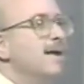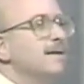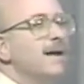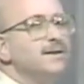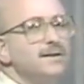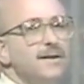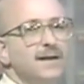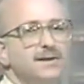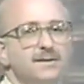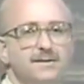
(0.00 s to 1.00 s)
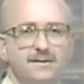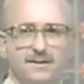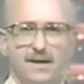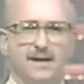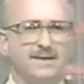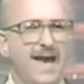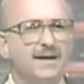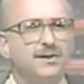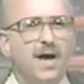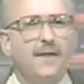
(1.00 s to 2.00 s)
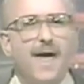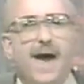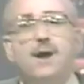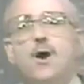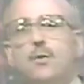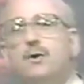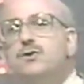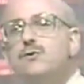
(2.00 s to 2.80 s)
Let's, let's get a test on that. Would you